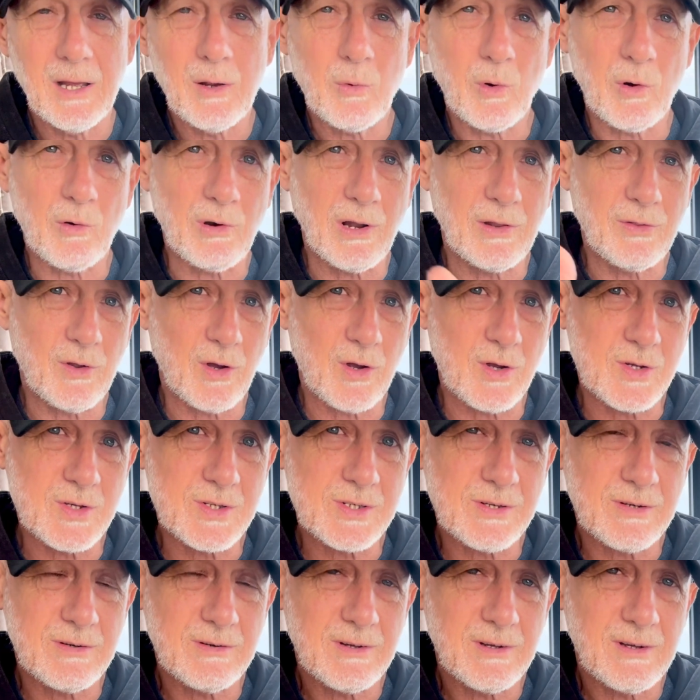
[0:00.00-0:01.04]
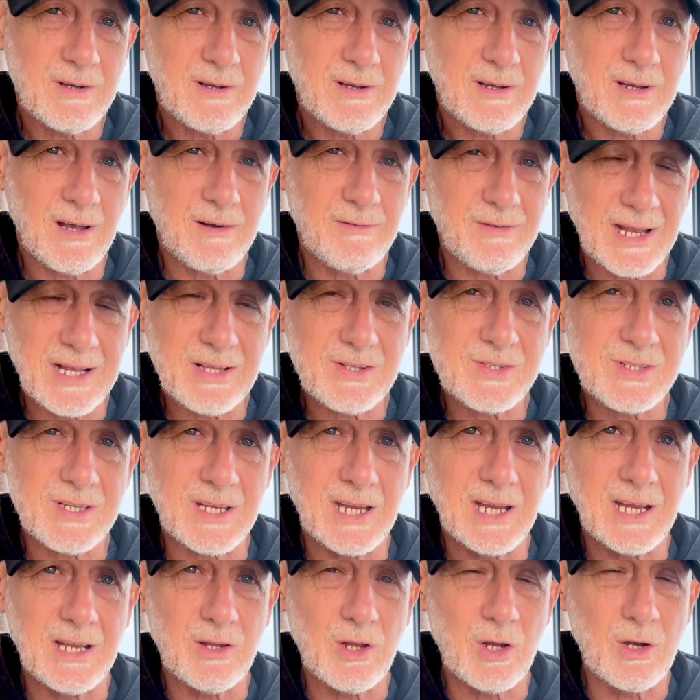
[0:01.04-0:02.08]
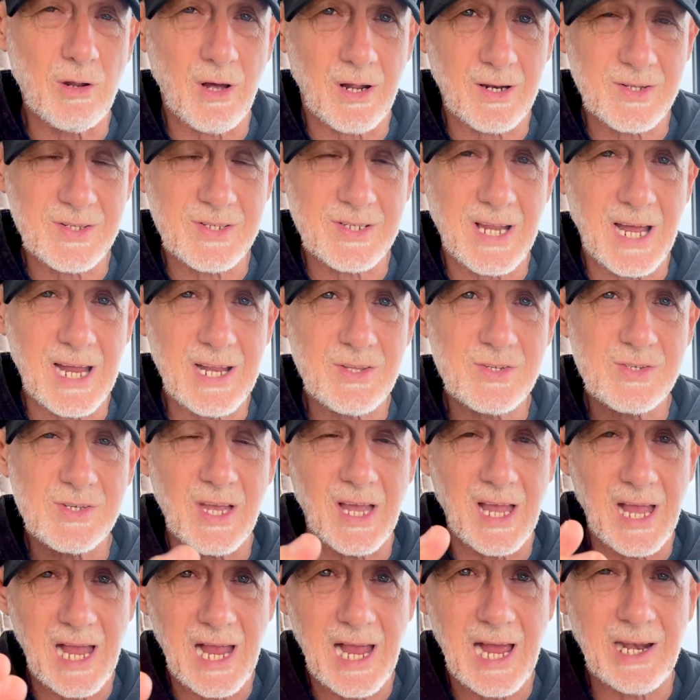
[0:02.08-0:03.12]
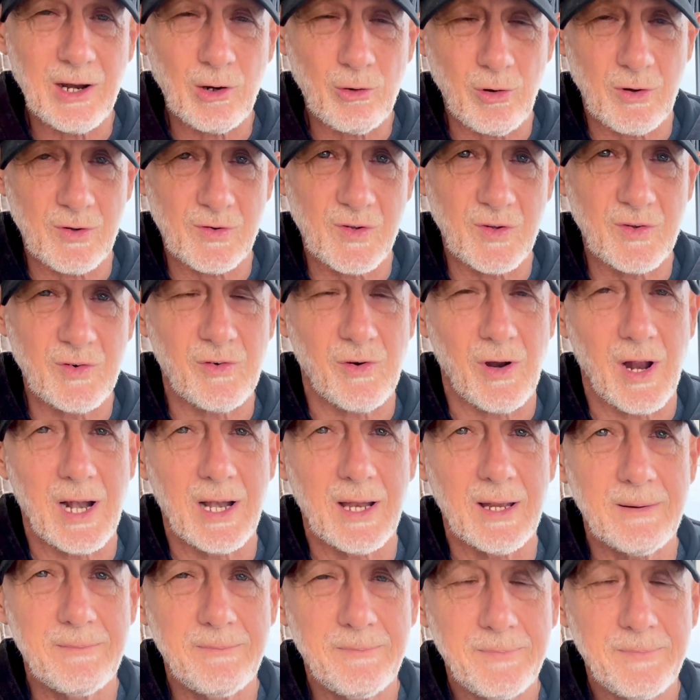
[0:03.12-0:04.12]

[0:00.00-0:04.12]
We run those events in the United States and across Australia.